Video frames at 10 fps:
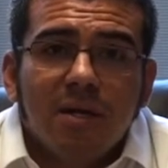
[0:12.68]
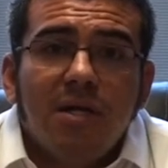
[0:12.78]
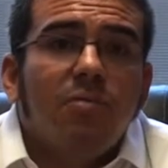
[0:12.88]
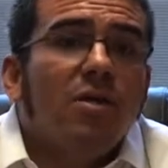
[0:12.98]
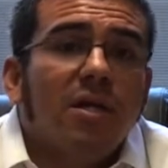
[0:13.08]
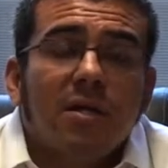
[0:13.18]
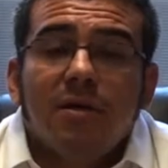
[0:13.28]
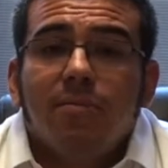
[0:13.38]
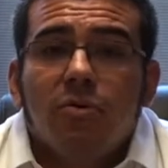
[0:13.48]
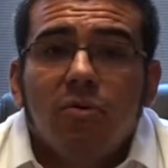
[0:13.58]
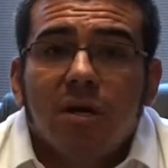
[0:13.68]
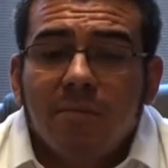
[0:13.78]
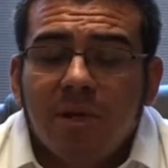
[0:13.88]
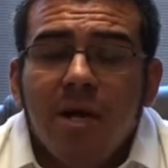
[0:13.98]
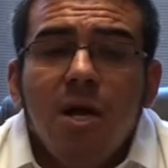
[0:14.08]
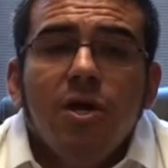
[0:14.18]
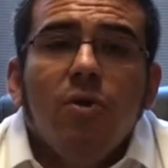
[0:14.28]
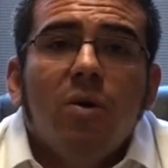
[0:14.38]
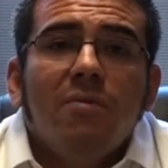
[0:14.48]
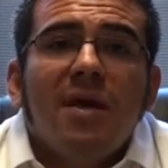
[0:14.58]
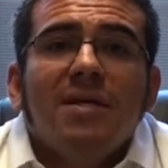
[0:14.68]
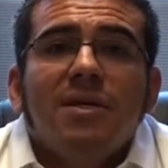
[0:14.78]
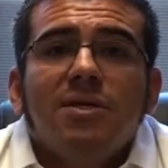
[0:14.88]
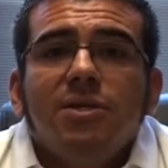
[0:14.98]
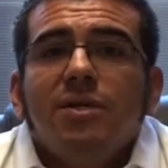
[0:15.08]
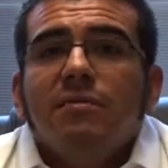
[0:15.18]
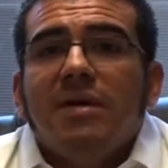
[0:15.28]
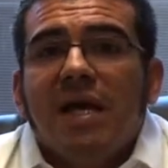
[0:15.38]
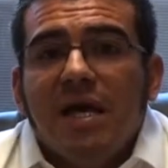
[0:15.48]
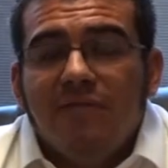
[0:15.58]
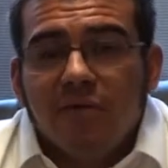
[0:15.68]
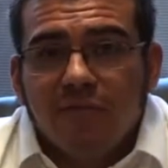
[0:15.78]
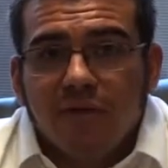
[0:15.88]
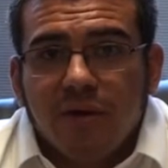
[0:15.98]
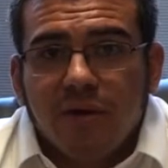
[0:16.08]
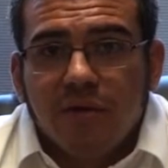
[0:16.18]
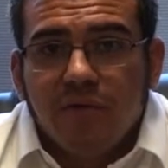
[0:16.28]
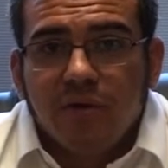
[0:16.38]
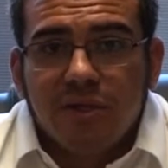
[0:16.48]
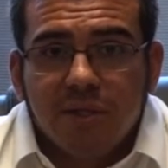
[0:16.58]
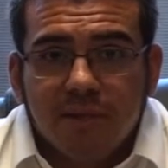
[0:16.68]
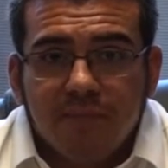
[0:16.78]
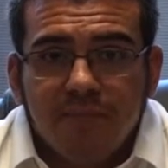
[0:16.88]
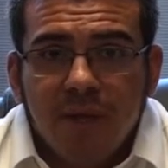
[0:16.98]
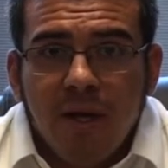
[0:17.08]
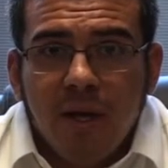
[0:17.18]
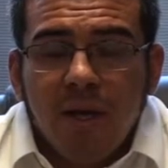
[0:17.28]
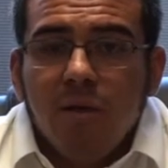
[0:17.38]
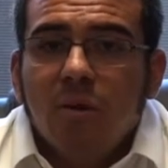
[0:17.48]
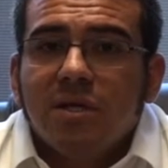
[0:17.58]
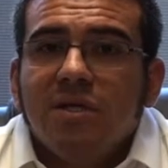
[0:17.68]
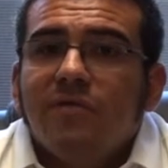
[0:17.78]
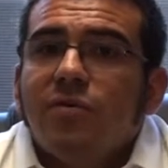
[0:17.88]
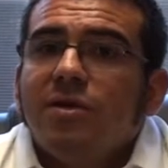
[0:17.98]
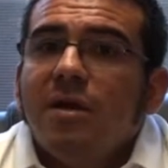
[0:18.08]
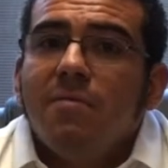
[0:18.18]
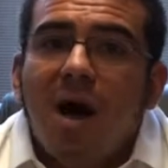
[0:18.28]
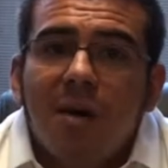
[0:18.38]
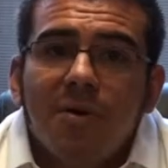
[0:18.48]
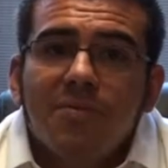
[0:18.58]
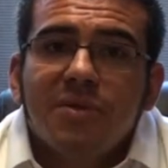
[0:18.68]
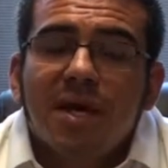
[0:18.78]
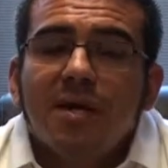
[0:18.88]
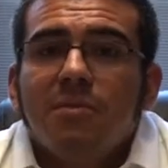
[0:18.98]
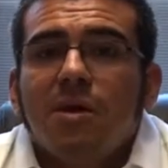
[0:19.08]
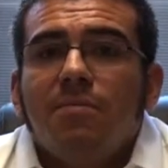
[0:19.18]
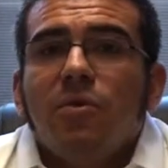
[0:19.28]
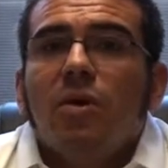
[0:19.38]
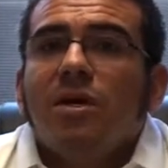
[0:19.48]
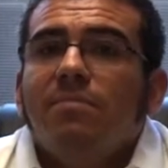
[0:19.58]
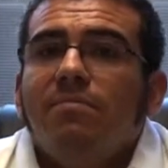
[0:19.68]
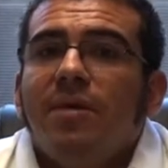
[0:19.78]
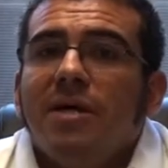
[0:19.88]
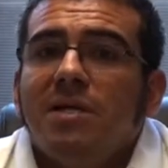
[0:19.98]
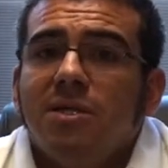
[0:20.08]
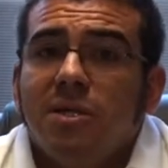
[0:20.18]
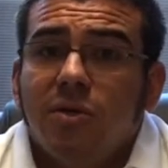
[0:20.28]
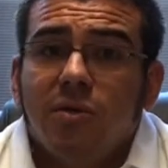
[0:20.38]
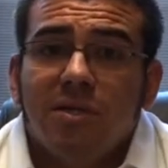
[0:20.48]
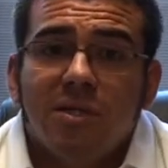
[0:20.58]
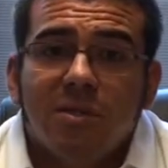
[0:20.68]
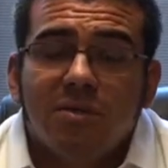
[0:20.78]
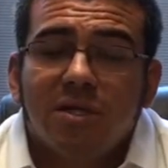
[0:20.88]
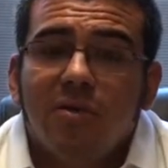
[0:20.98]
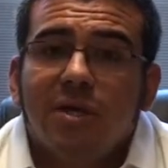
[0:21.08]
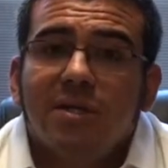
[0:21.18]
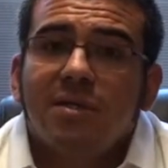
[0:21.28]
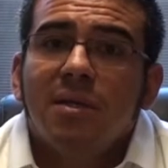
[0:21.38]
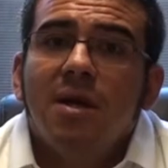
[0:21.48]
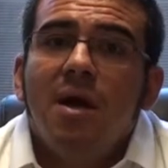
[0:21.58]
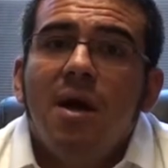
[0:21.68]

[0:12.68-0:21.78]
double-clicked on a program, you want to pay attention to the behavior of your system. You want to see if there's any pop-ups that come up. You want to pay attention to the system slowness.